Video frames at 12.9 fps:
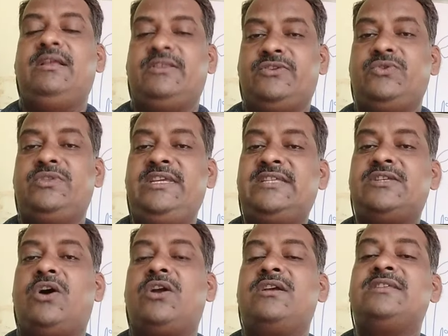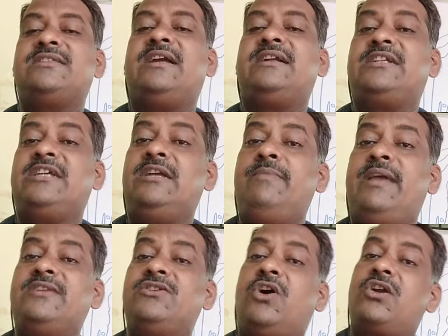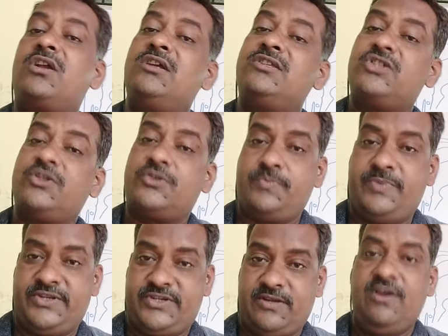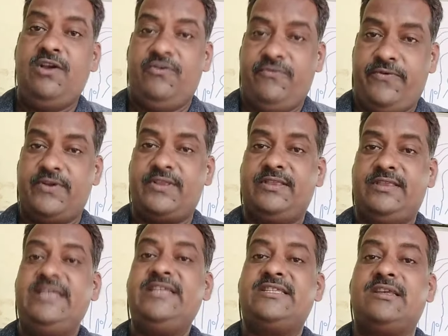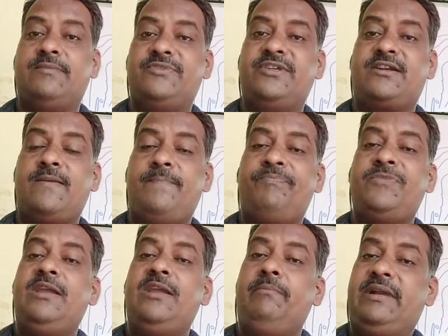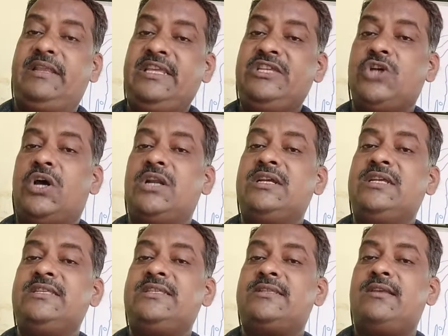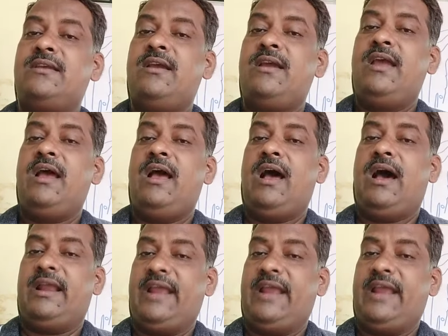so these organs are termed as organs of speech for this subject. but these organs are